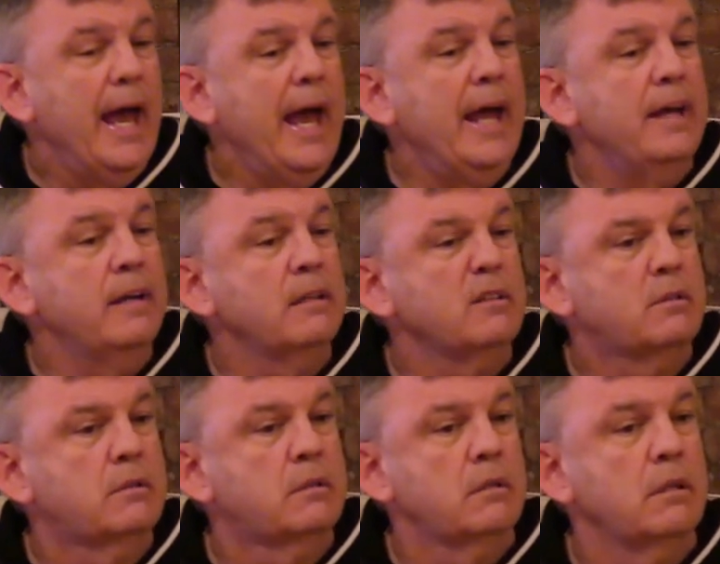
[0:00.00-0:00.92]
and
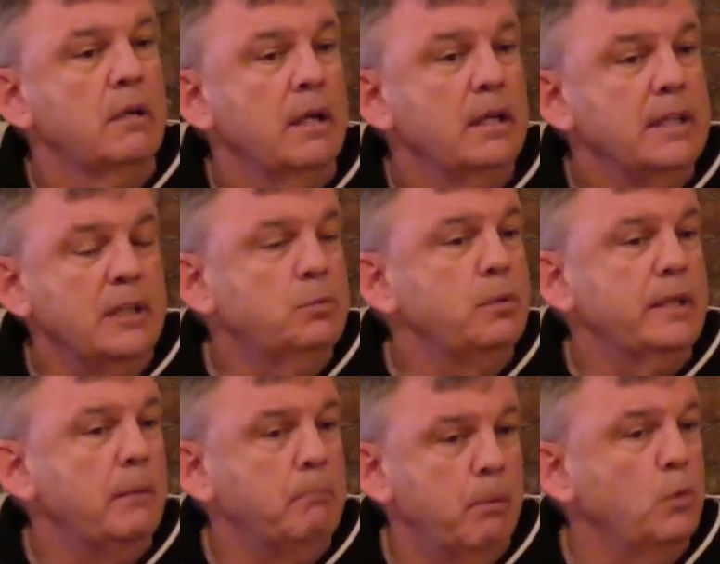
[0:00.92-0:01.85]
that's
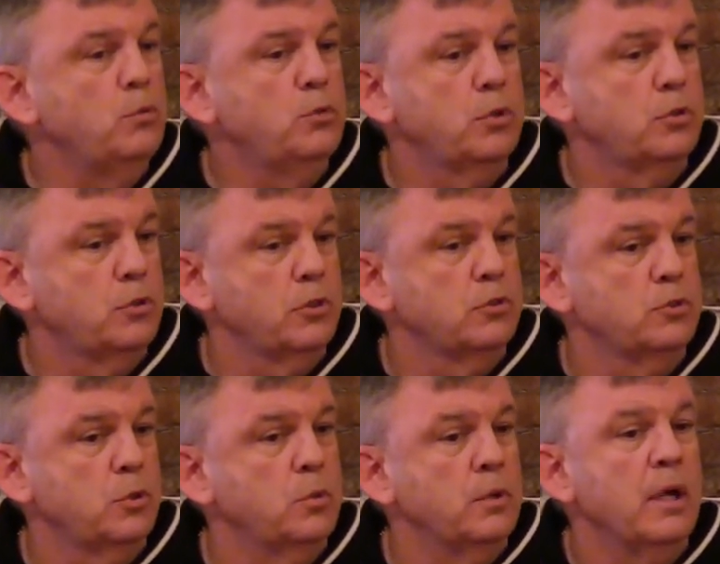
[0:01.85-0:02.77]
what they both took
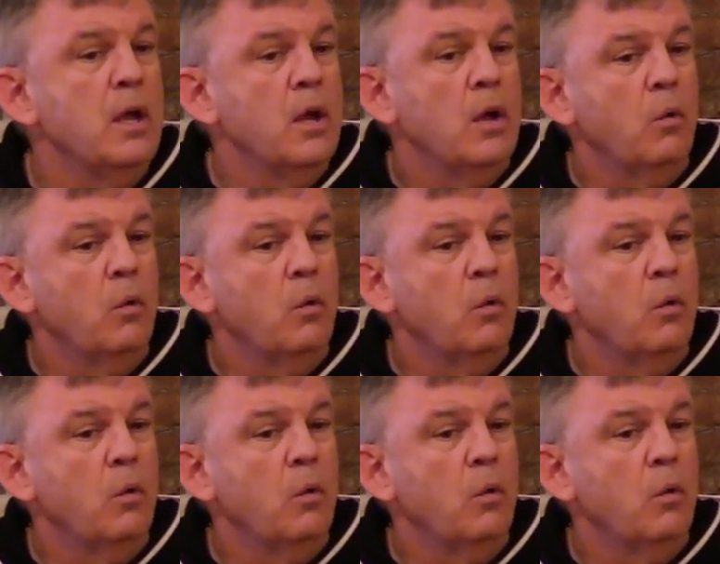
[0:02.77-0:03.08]
turns doing.